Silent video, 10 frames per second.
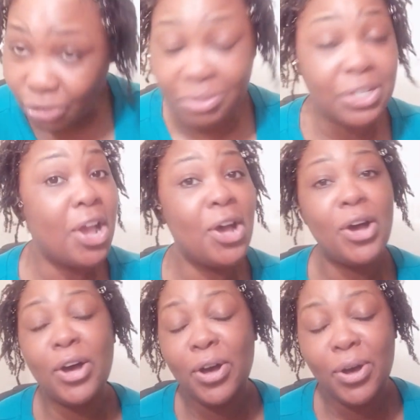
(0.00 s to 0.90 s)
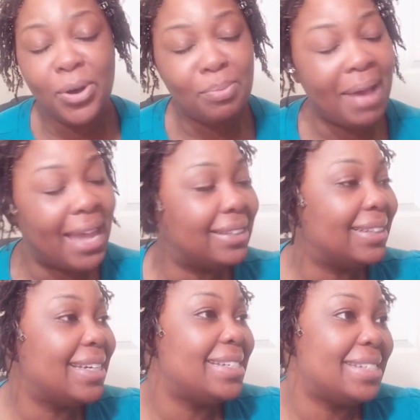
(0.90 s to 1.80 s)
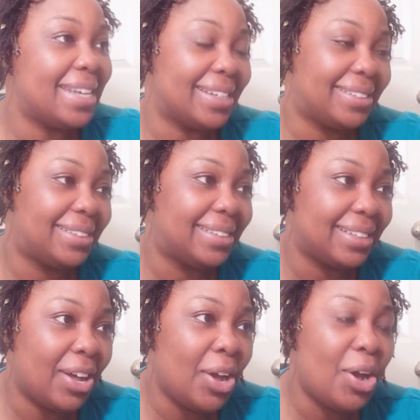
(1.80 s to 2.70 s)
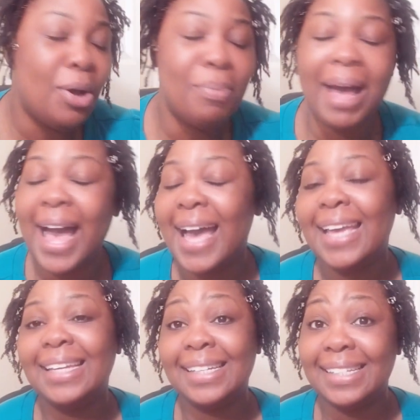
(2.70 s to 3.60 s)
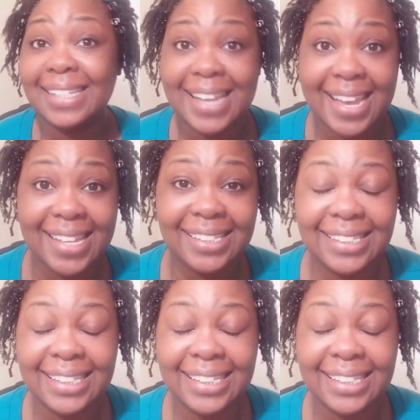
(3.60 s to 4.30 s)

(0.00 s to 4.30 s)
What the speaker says: no, my goodness. Oh my goodness.